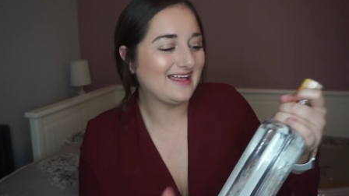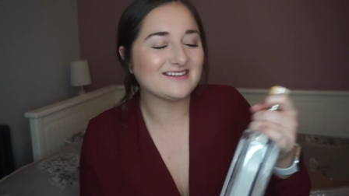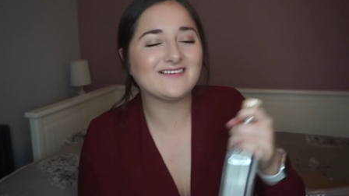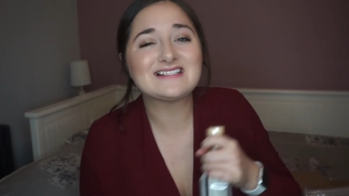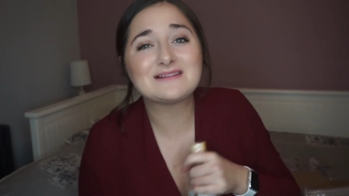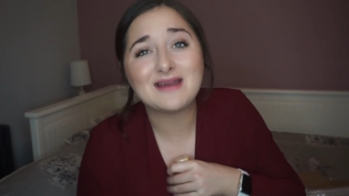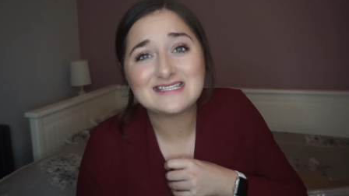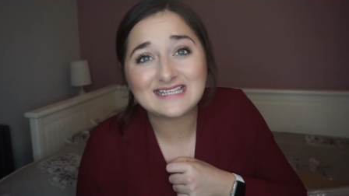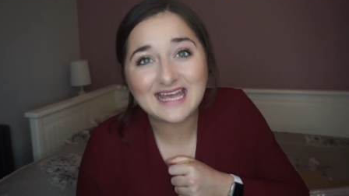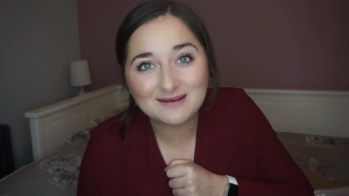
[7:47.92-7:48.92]
So that's
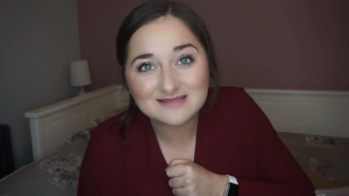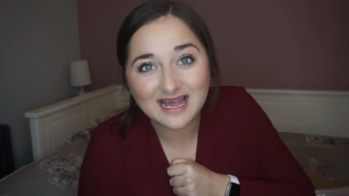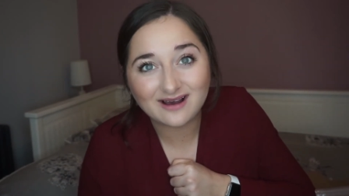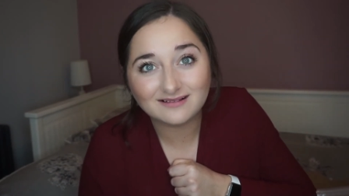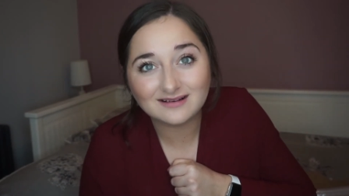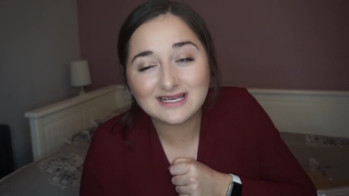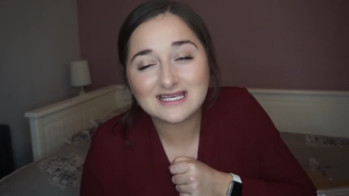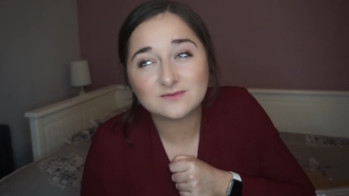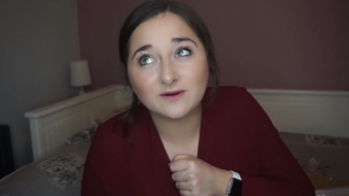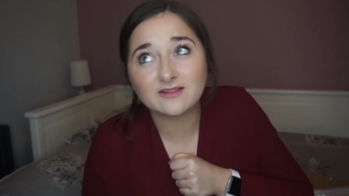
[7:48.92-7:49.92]
amazing. Cape Town
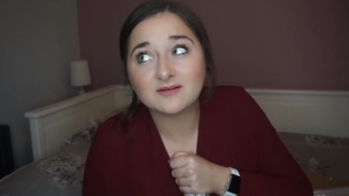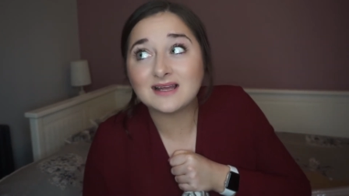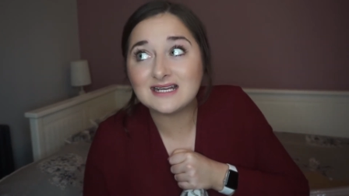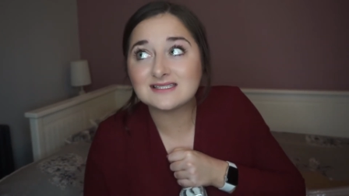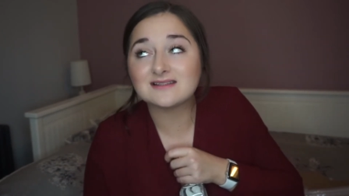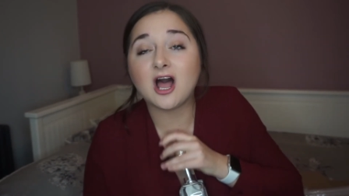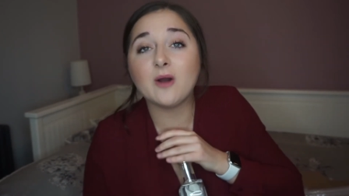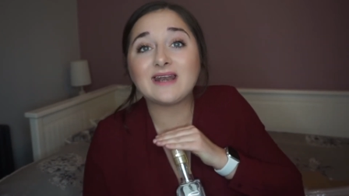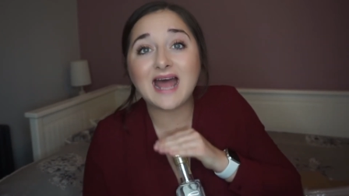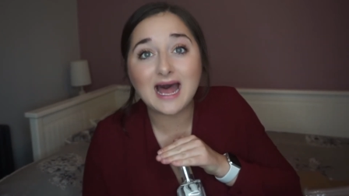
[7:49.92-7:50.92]
is one of the places I
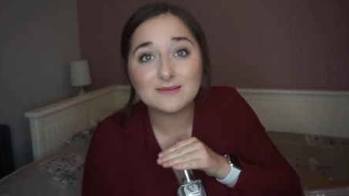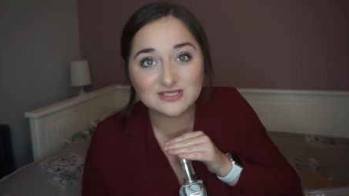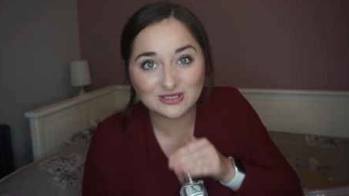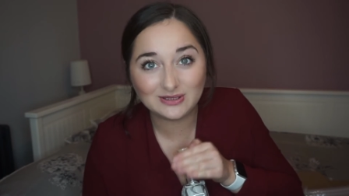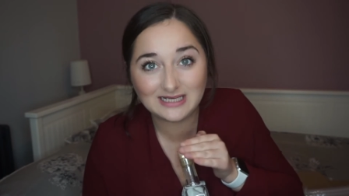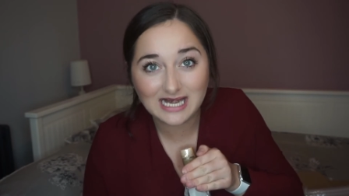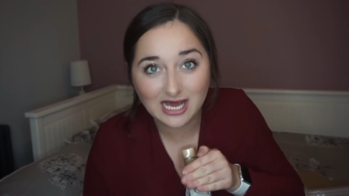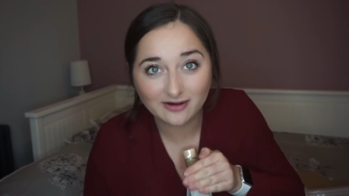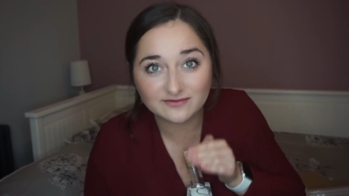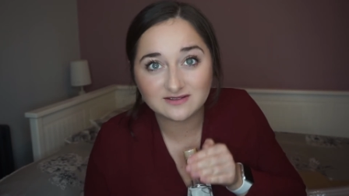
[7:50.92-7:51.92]
would absolutely
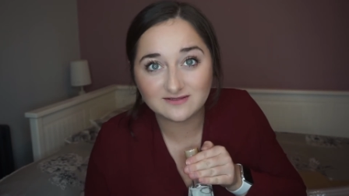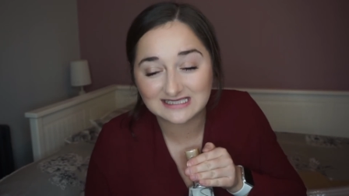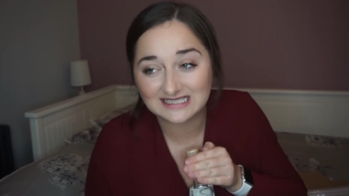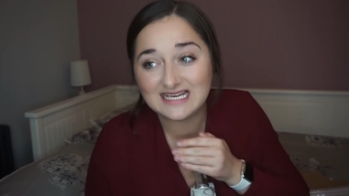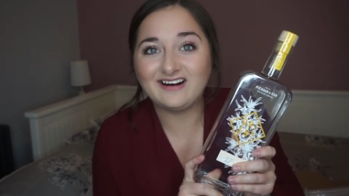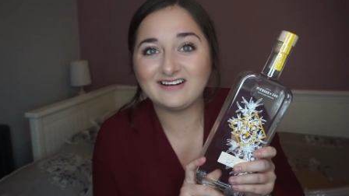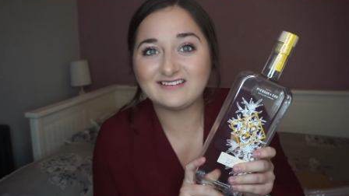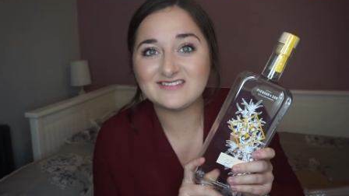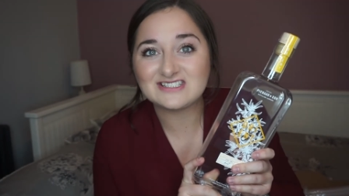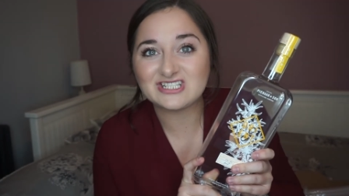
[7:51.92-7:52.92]
love to visit. Oh,
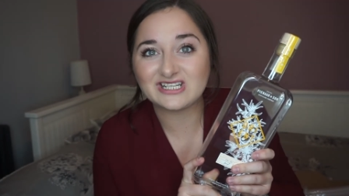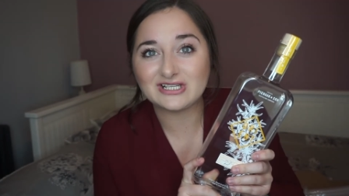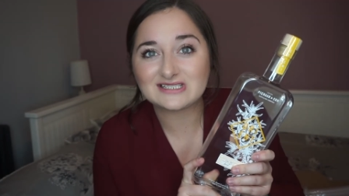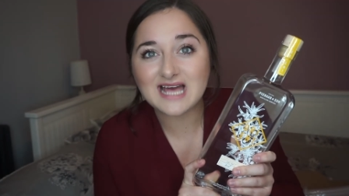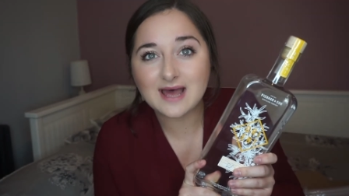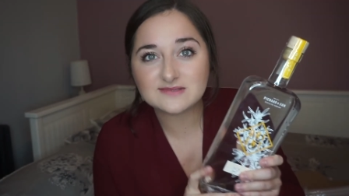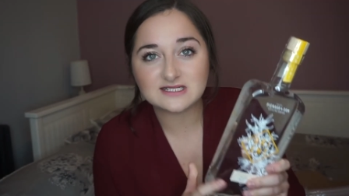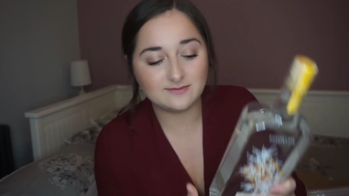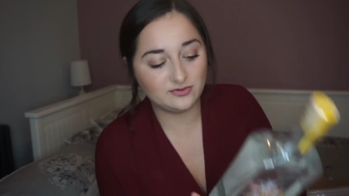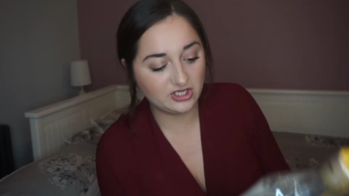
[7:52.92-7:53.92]
this gin looks
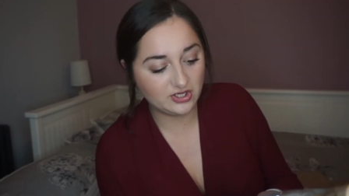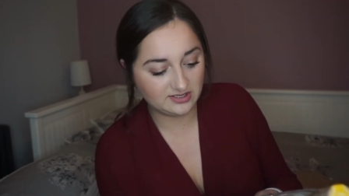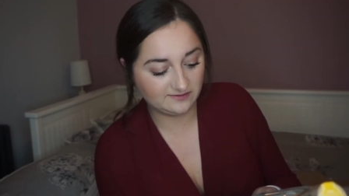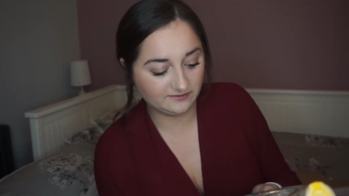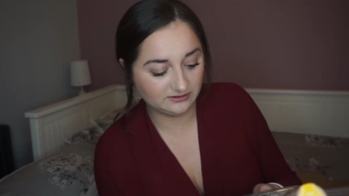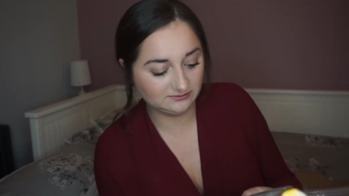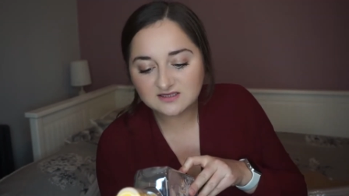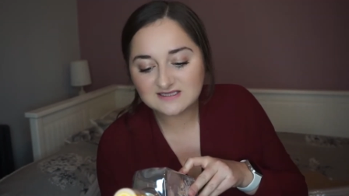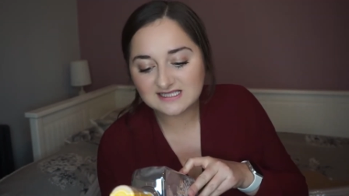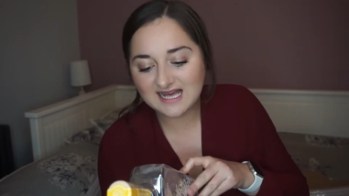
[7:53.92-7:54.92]
absolutely beautiful.
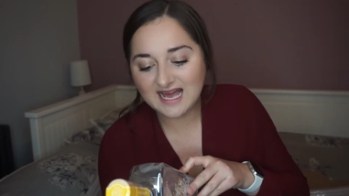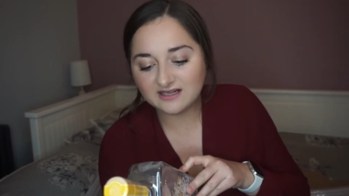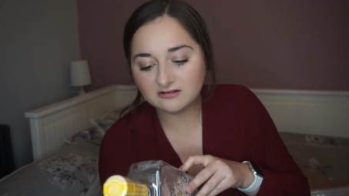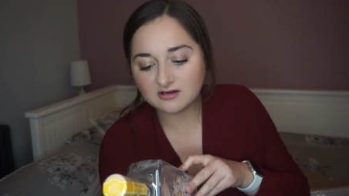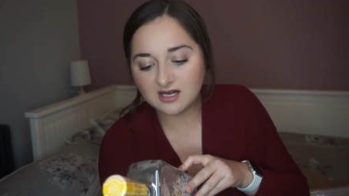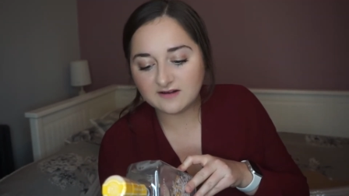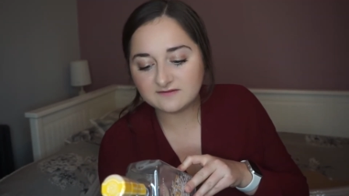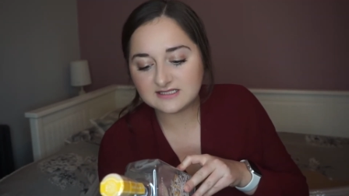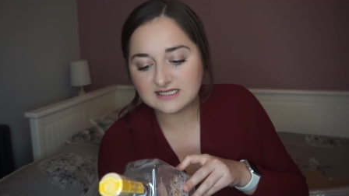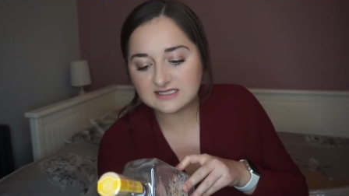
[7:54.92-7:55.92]
So it's a
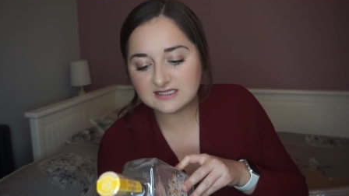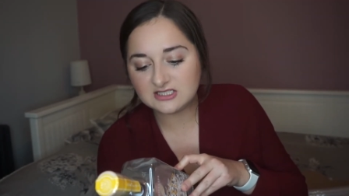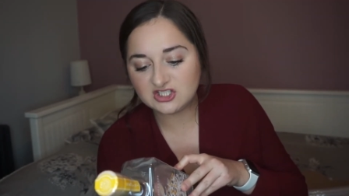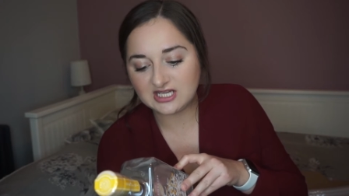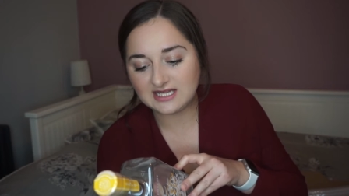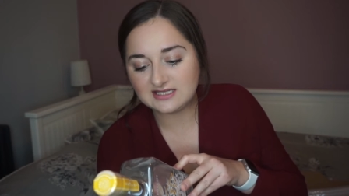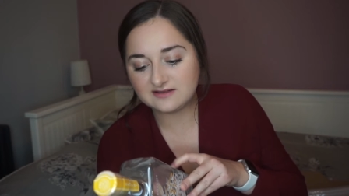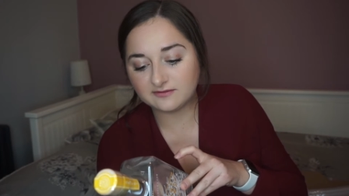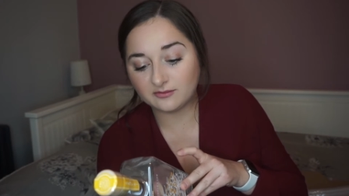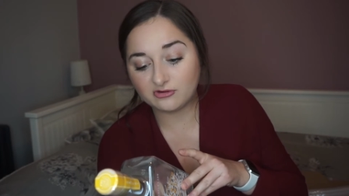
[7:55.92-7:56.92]
handcrafted gin
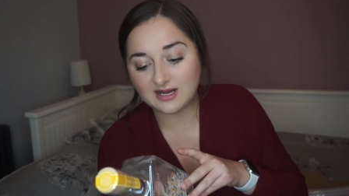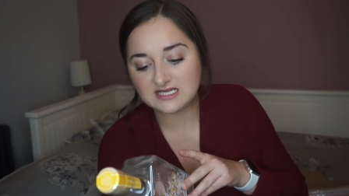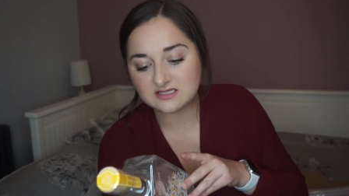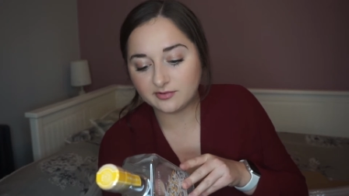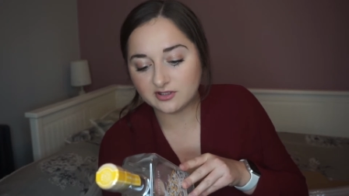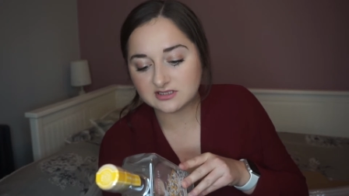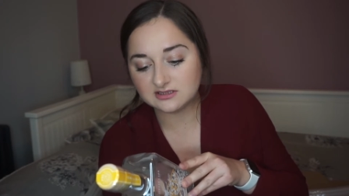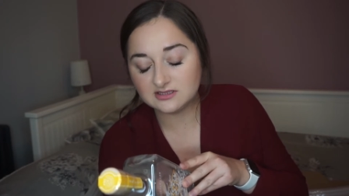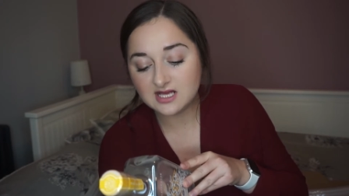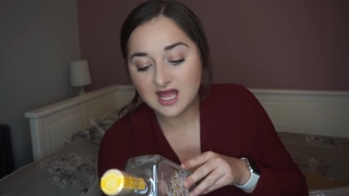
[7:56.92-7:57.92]
from grain to
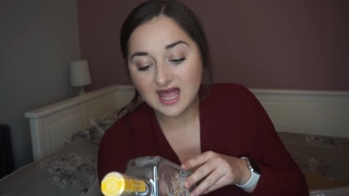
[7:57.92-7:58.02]
bottle.